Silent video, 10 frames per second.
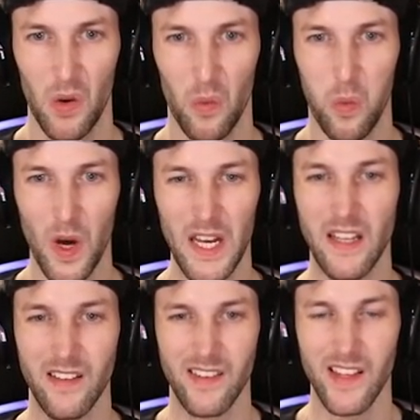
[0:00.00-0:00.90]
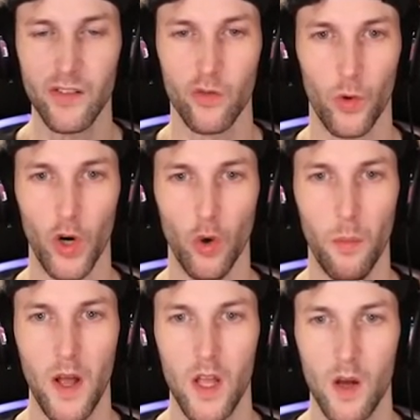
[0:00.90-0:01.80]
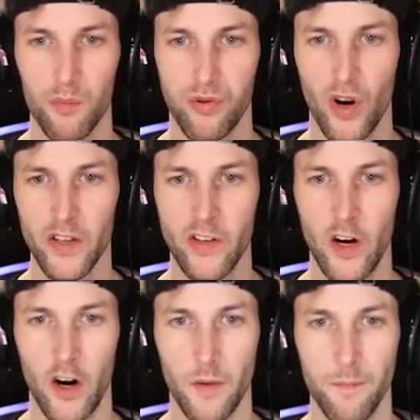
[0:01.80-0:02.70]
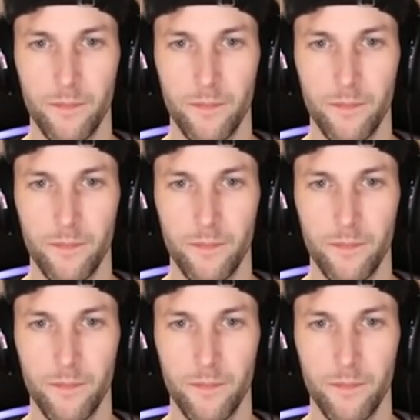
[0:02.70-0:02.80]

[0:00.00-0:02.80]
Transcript: What is this room? Prisoner